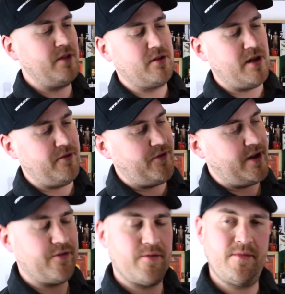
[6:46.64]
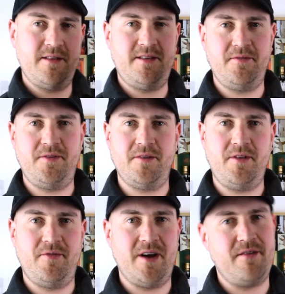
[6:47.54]
Glenfiddich from
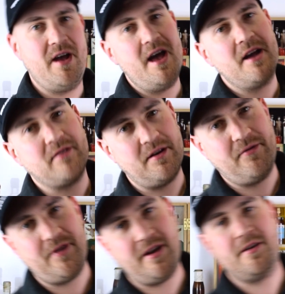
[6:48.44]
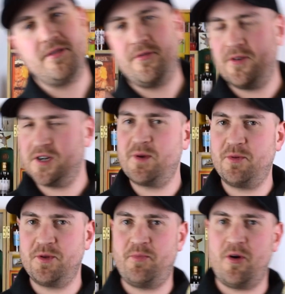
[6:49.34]
1955. Glenfiddich, the first
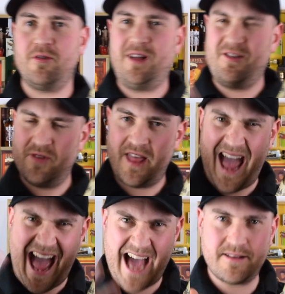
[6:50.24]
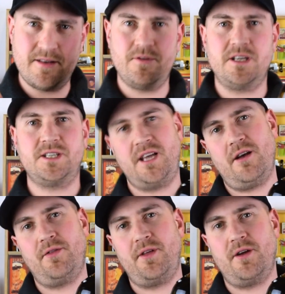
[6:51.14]
people to bottle and really actively
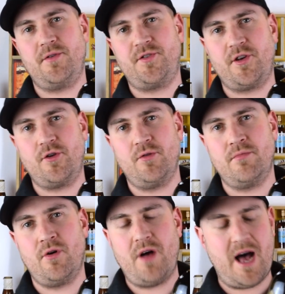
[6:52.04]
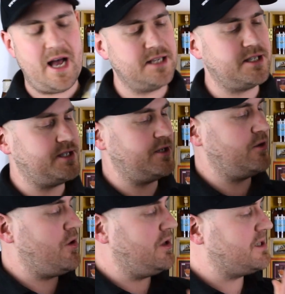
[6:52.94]
sell their single malt,
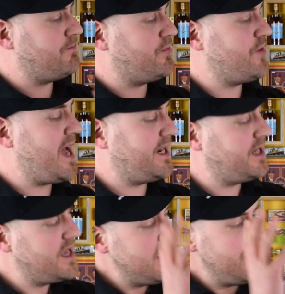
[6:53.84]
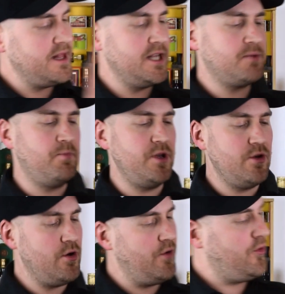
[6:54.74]
as a brand. And this
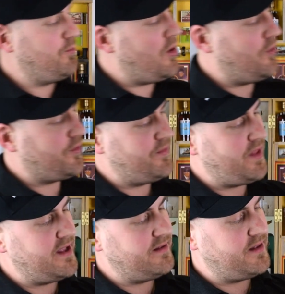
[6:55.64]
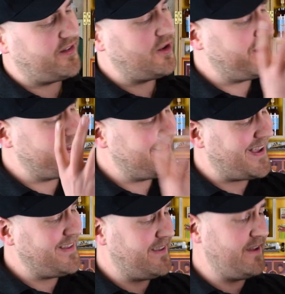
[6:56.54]
beautiful bottle from distilled in
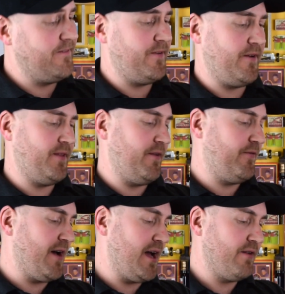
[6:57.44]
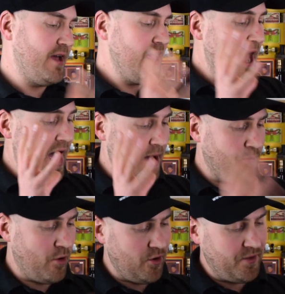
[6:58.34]
1955,
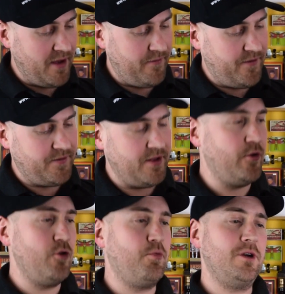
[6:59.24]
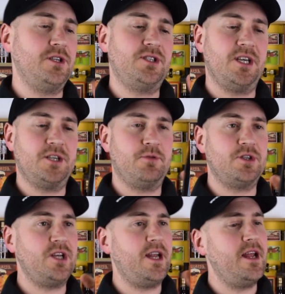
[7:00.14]
bottled at
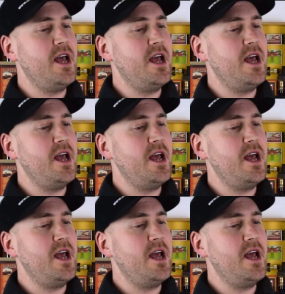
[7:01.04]
52.6%.